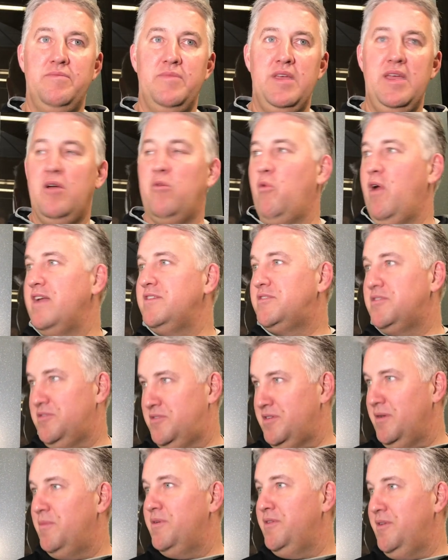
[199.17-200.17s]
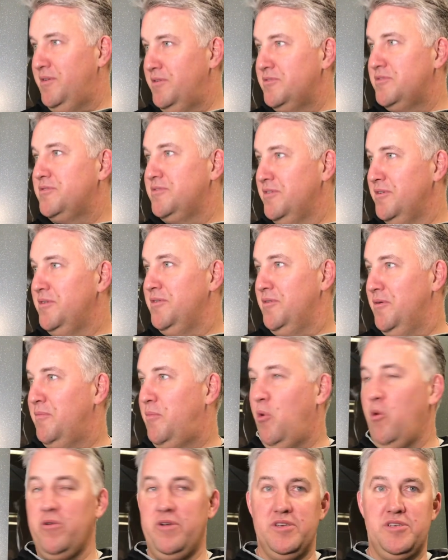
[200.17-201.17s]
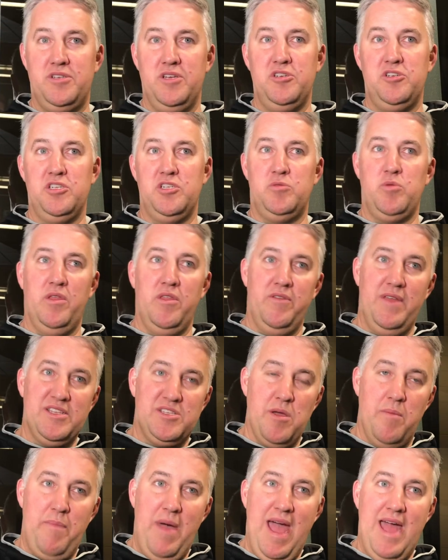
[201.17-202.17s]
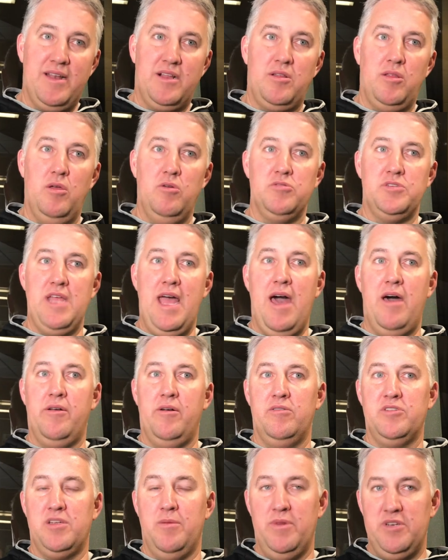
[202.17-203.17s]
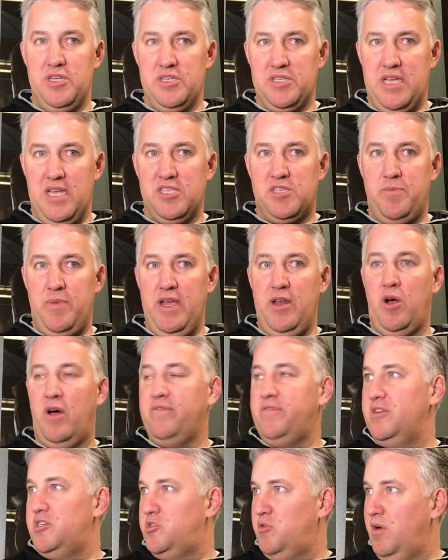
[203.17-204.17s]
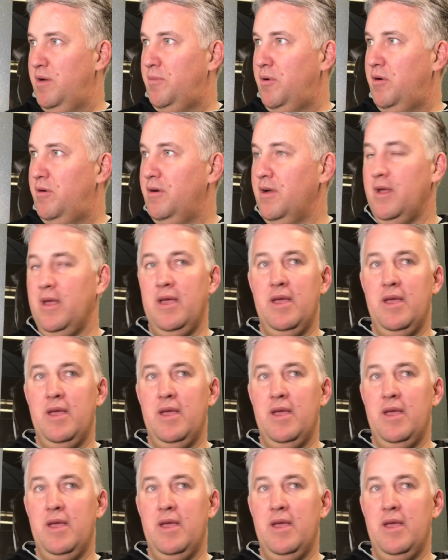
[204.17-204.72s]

he erases some of those poor decisions, whether that's a bad closeout or somebody just gets beat off the dribble.